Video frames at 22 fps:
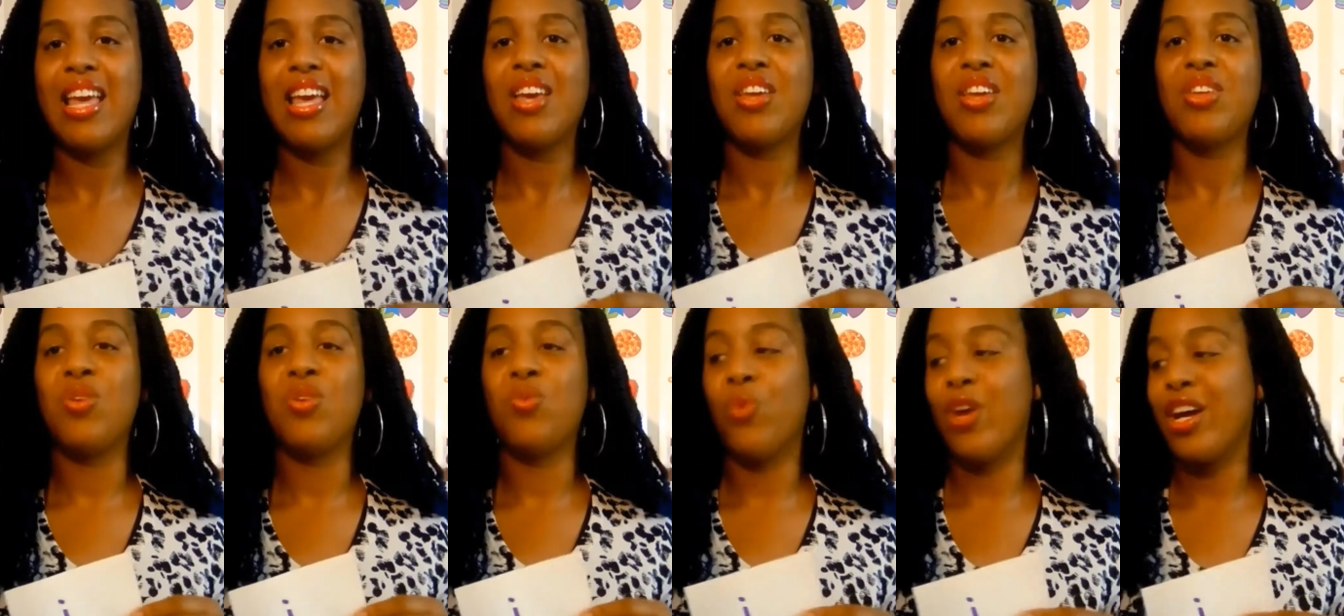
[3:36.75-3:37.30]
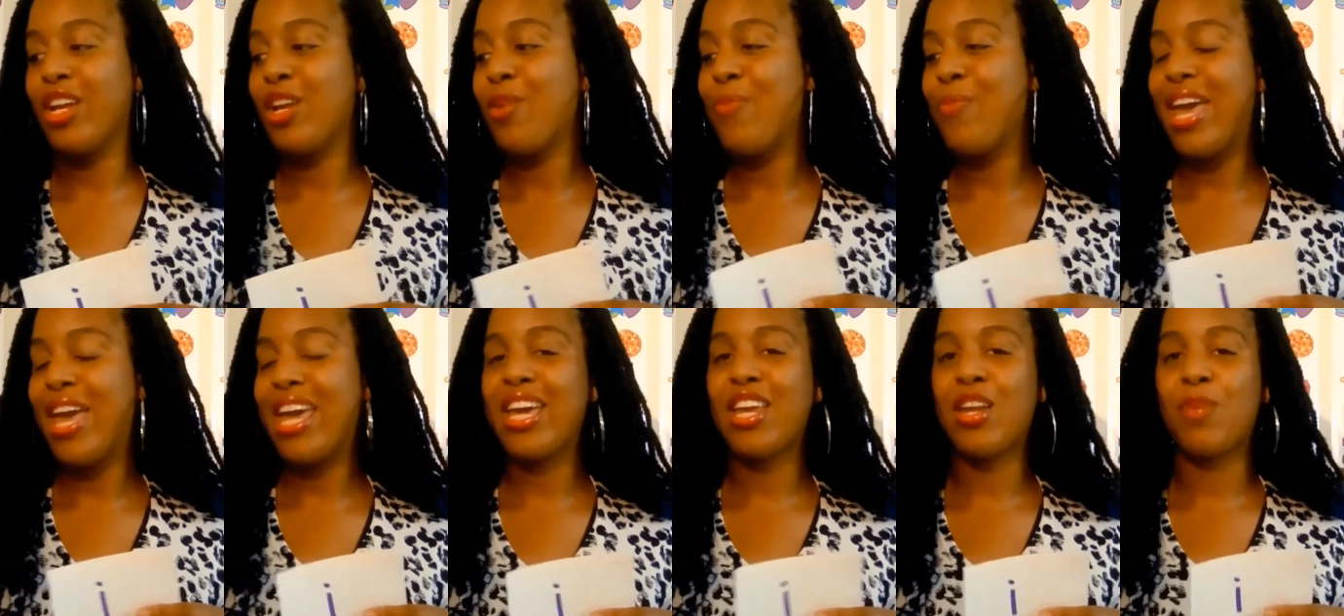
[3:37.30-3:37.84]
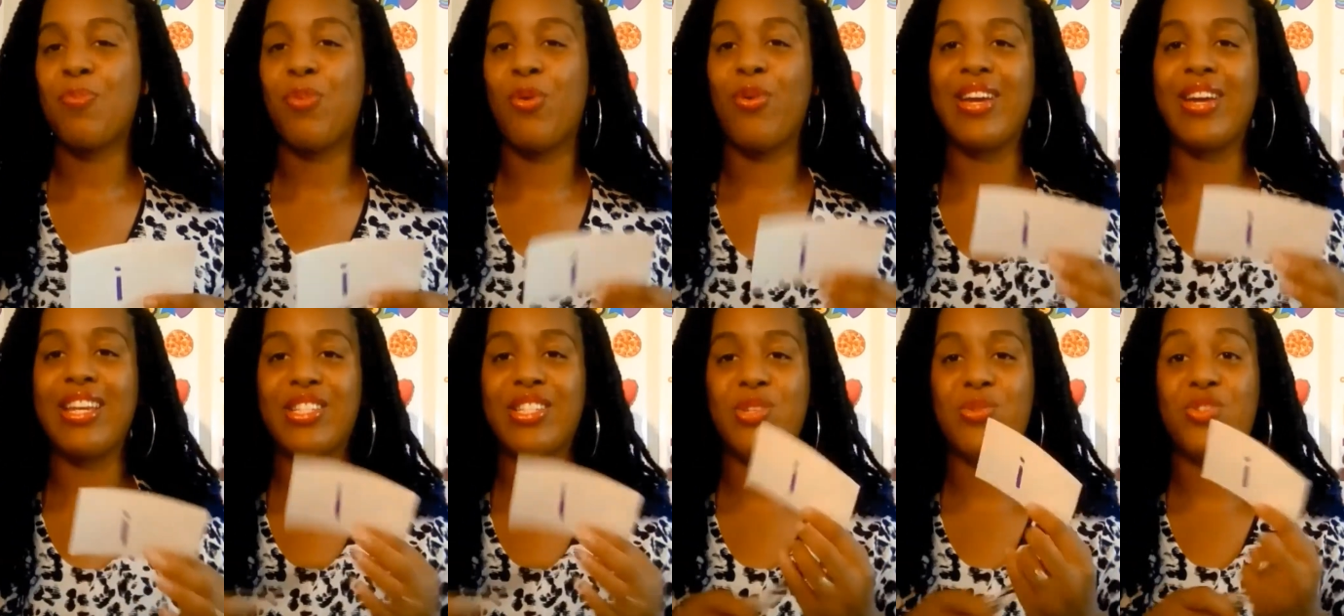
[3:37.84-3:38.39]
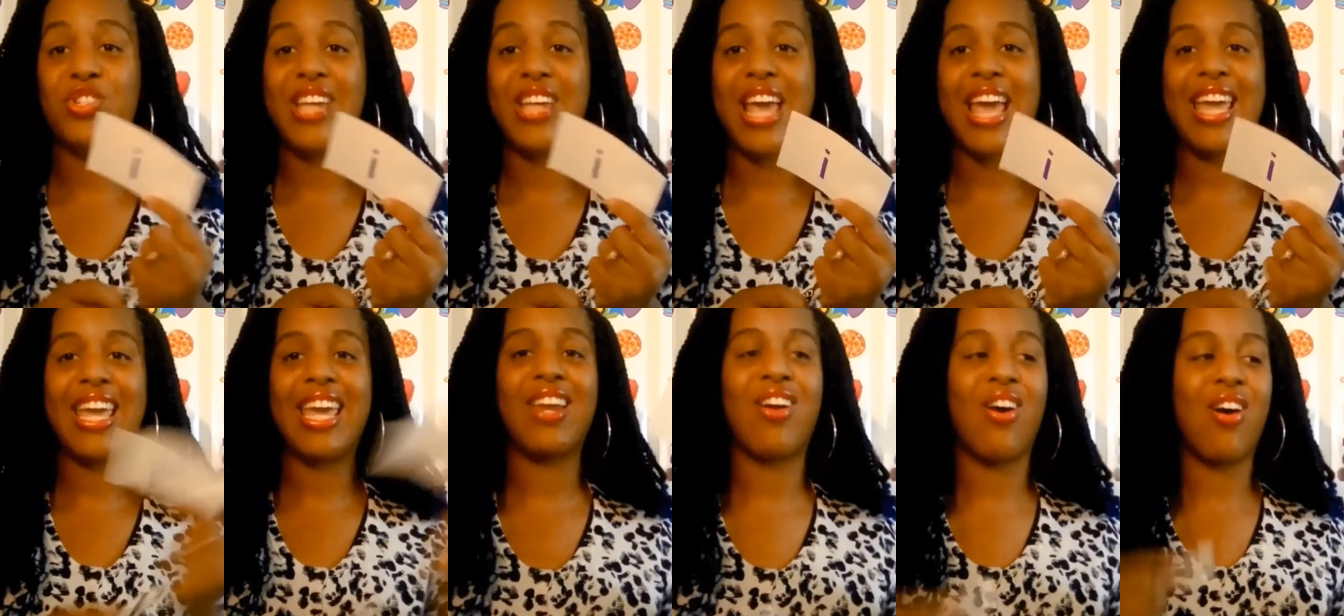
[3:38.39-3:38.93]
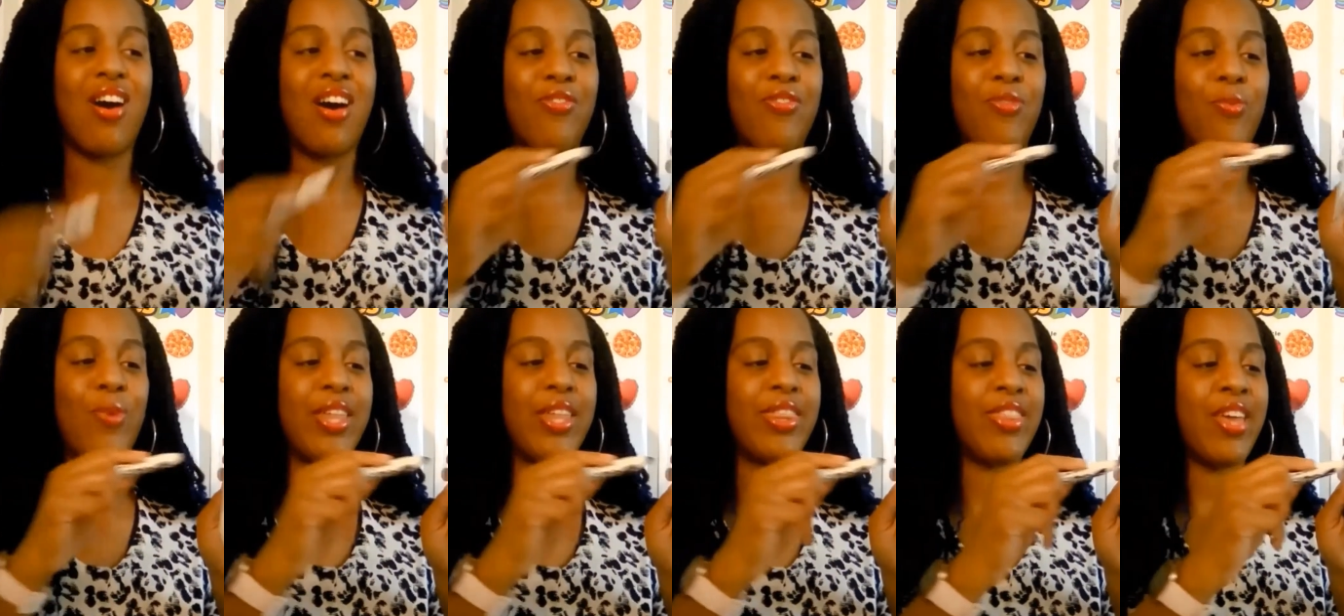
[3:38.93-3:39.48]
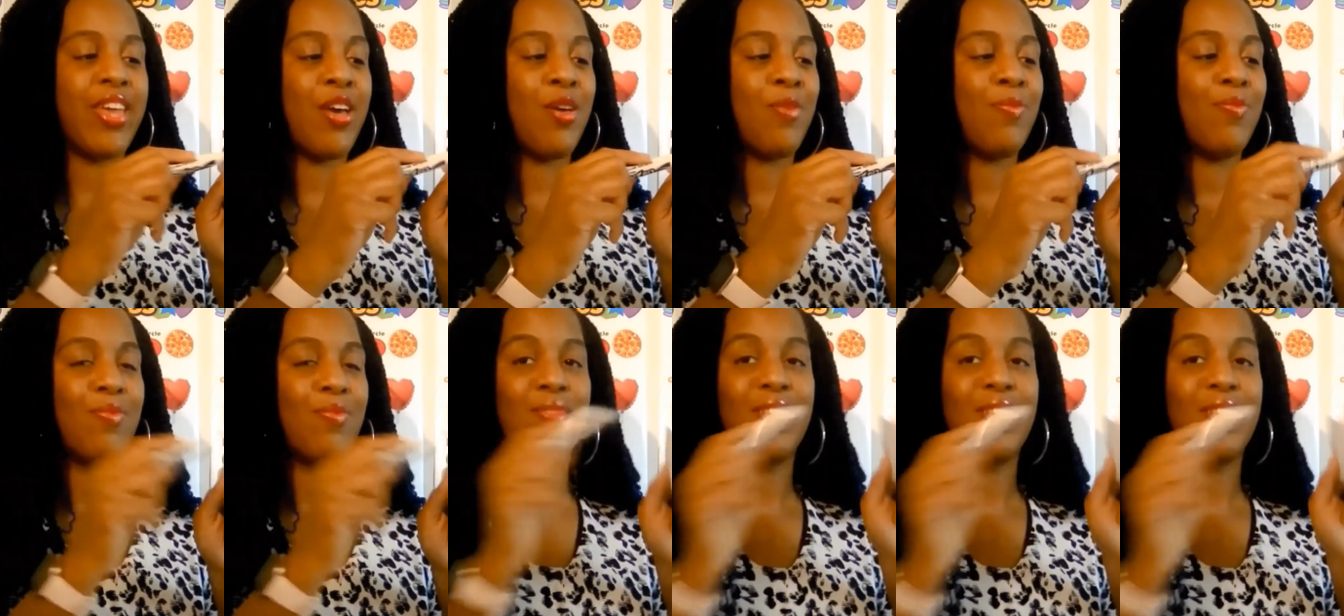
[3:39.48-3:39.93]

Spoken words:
you want to make it a point to check it off with them